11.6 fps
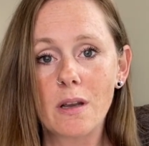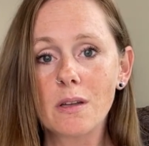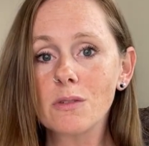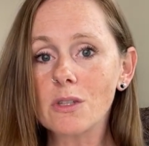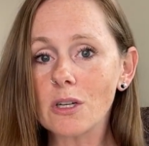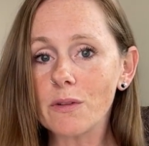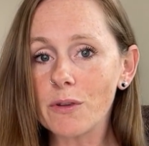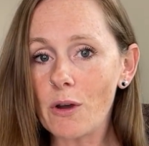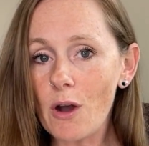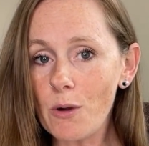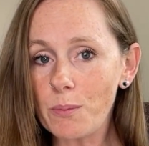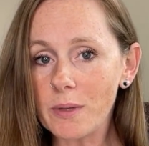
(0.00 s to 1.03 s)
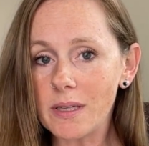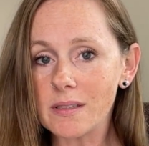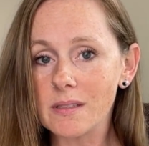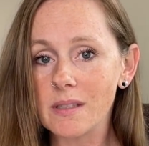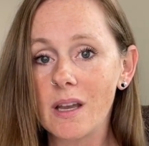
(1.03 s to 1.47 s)
You start to feel
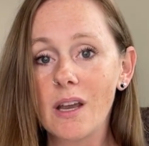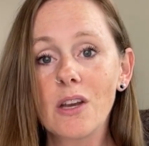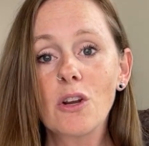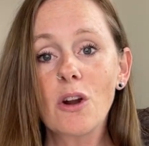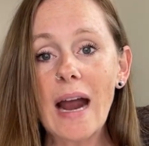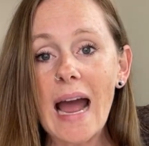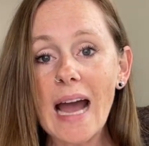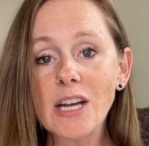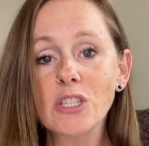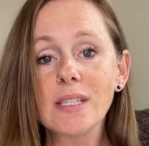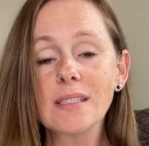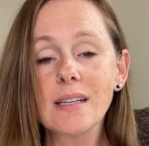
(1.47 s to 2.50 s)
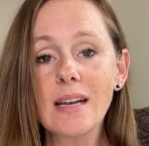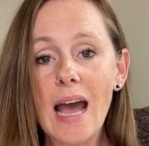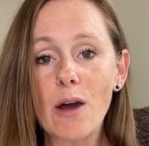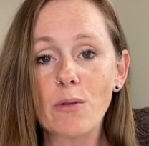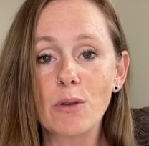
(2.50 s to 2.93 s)
hopeless. Your actions and
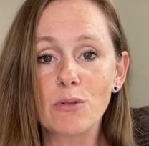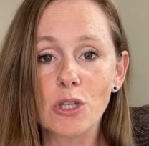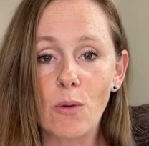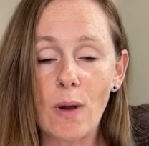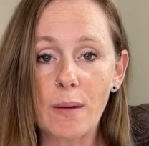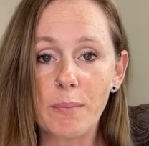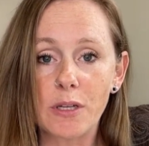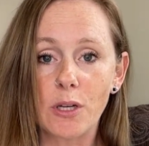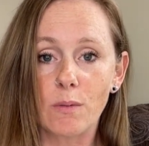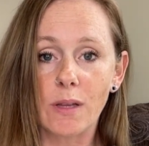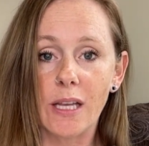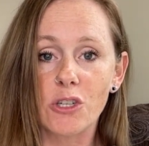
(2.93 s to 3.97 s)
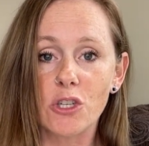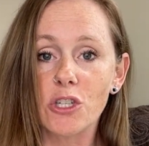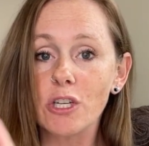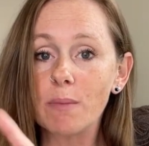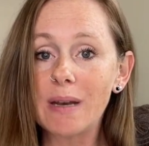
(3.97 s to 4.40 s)
how you show up in your
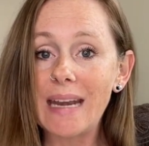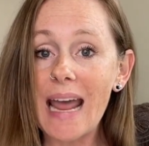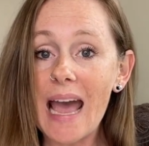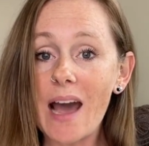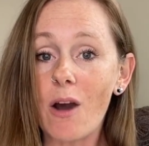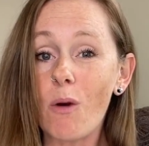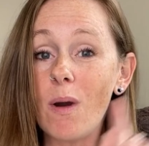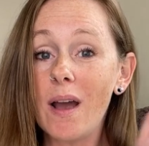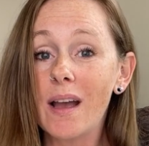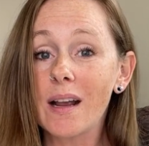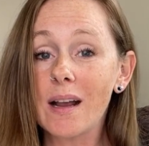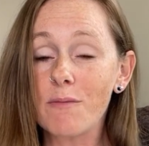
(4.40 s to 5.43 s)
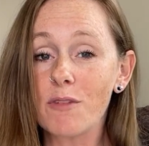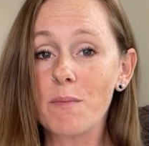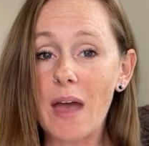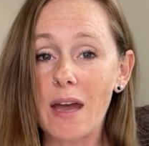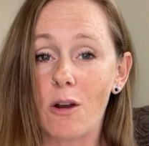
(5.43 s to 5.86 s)
relationship now come
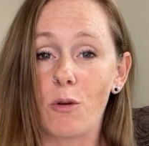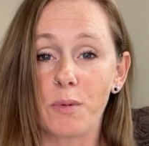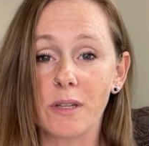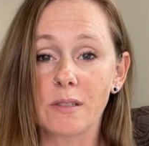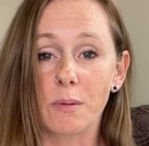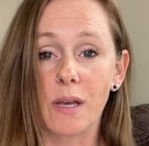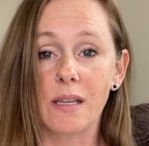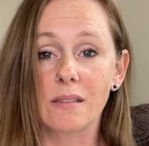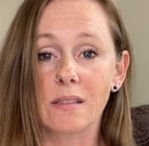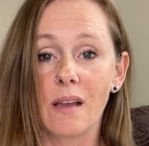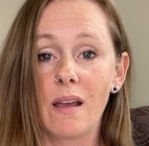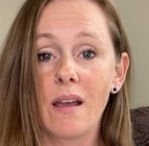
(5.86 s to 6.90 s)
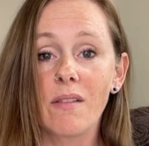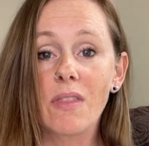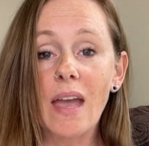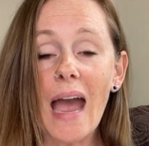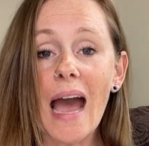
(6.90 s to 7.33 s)
from that hopeless place.
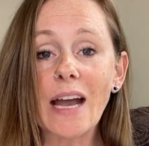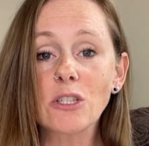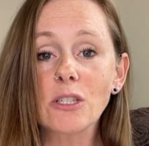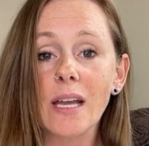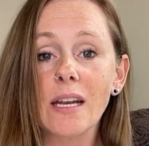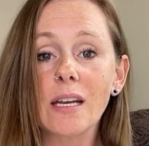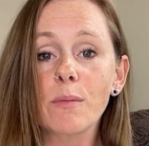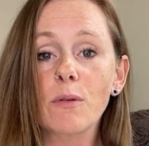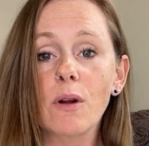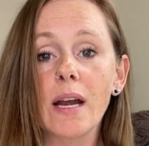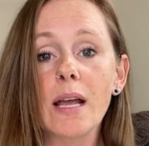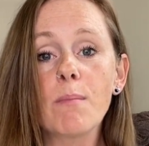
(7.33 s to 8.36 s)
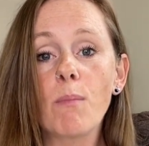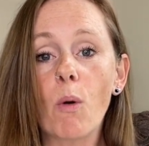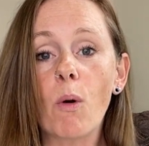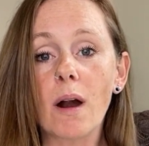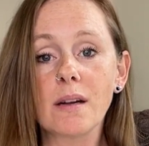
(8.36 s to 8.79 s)
They actually end up creating
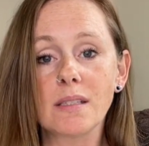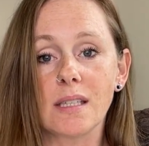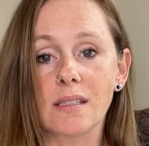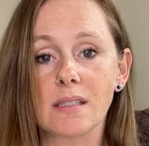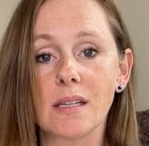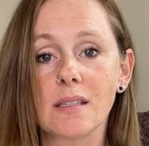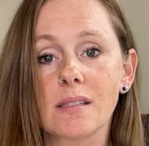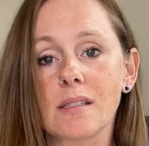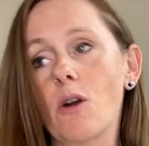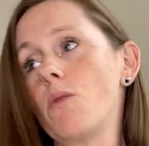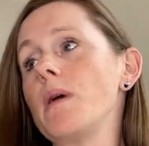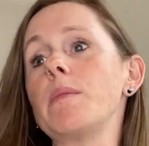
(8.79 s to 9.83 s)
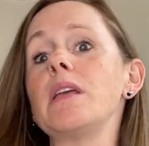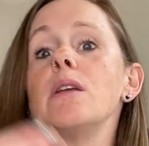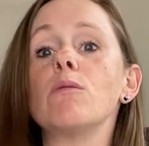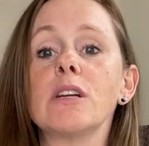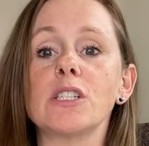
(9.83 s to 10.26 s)
more distance. So maybe
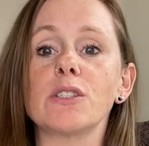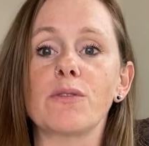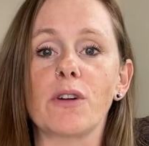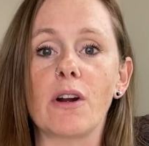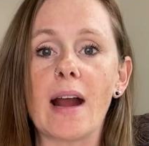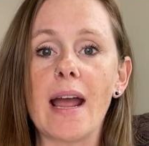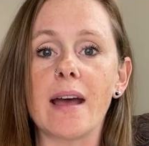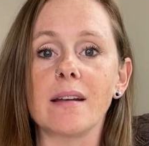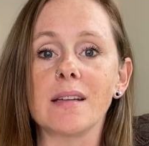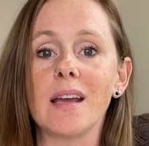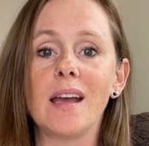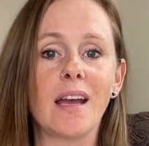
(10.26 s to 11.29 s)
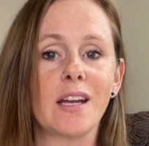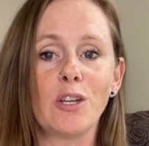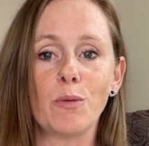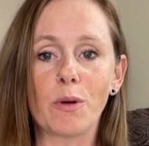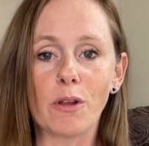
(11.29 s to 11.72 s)
he reaches for your hand
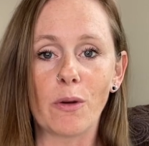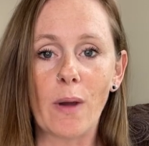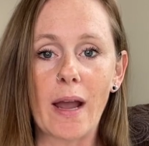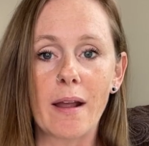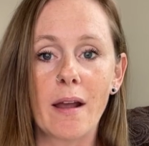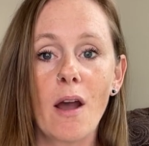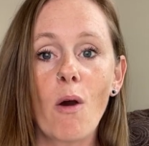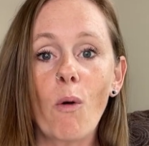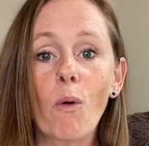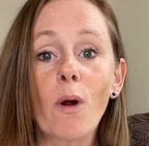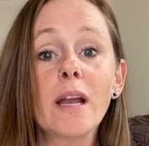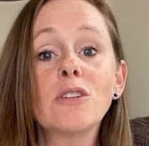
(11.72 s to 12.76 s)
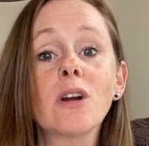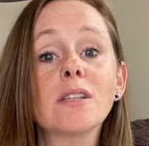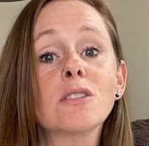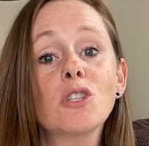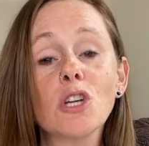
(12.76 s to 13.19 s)
and you pull away. Or he
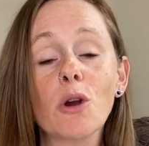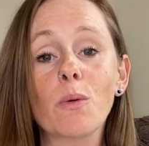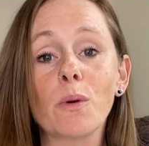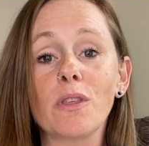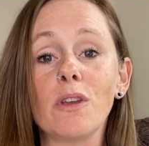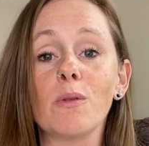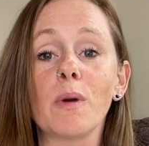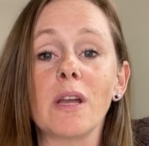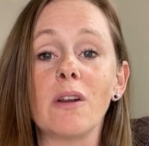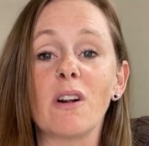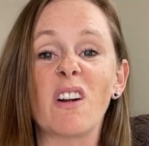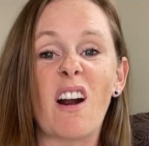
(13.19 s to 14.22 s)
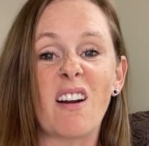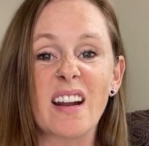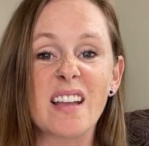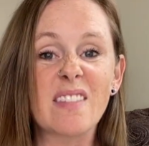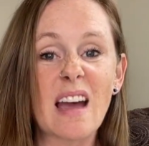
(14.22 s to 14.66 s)
tries to joke with you, but you're
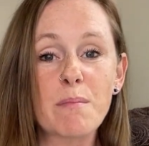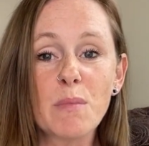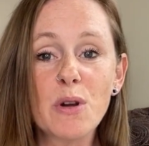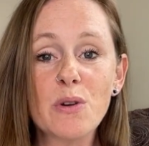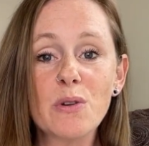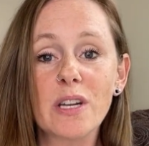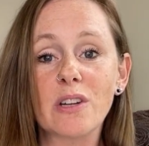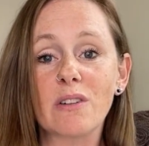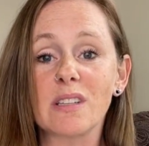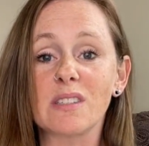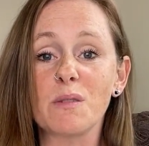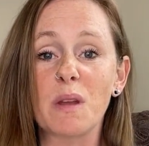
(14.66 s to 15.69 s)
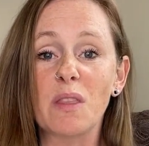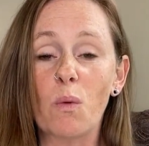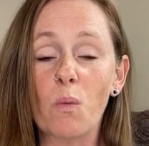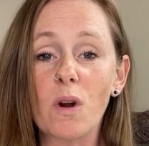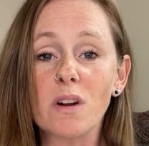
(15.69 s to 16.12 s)
already in that mood and you're assuming
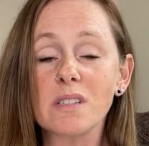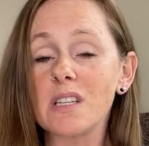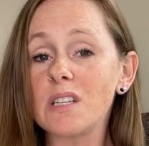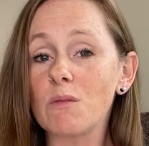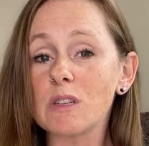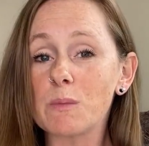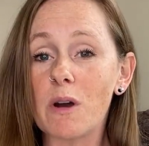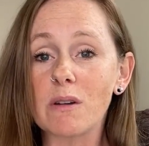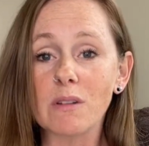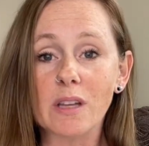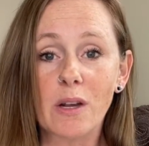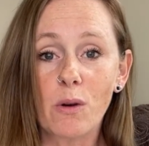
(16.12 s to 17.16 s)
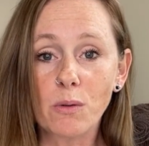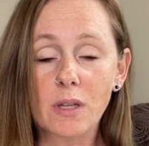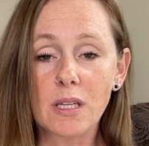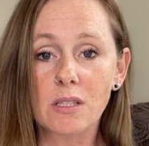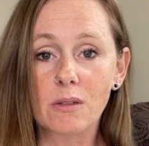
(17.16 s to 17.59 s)
the worst and you respond really
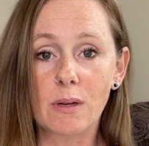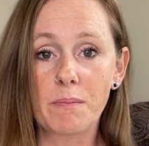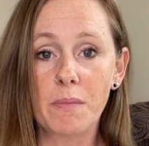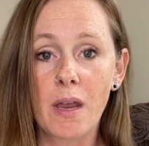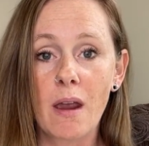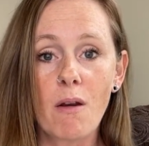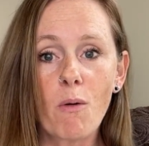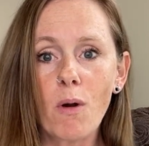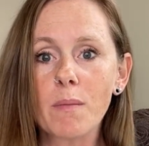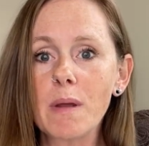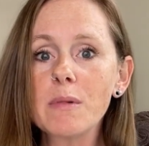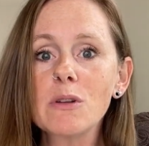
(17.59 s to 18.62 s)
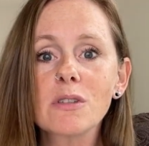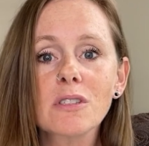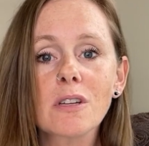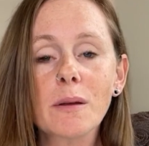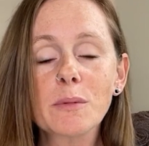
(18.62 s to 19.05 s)
coldly to him. Or maybe you
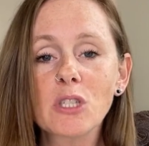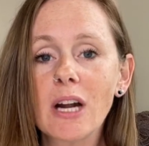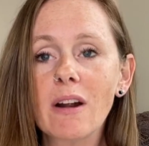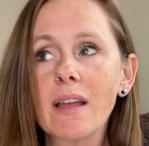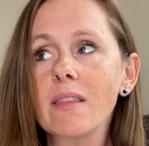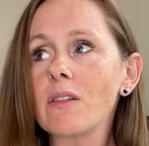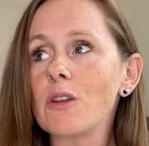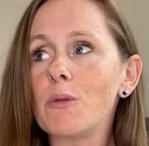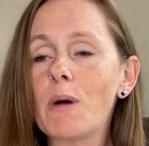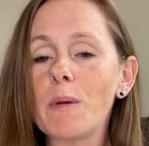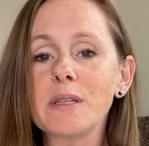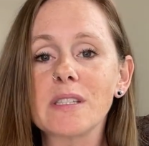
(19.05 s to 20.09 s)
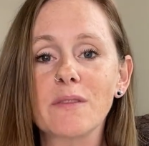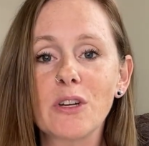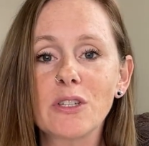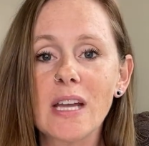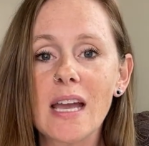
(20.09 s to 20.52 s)
just stop sharing the little moments of
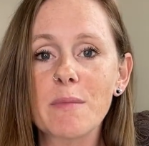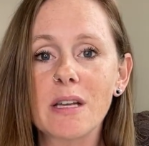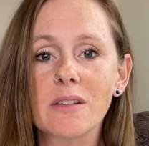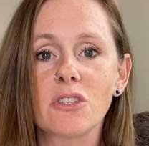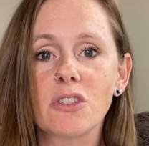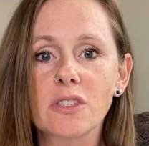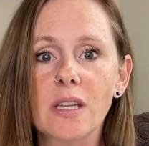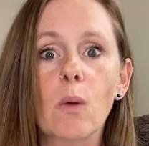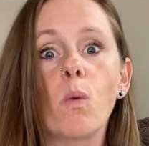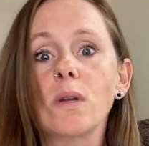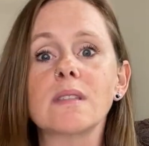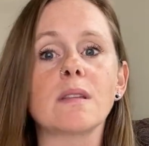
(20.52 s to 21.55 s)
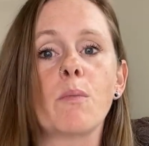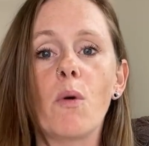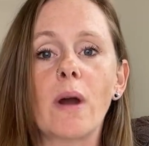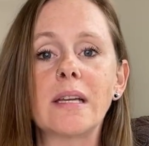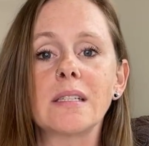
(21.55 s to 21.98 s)
your day because you're just like, what's the
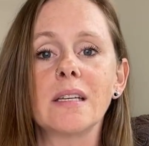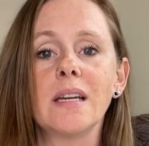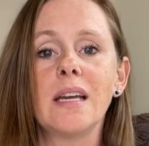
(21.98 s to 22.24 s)
point?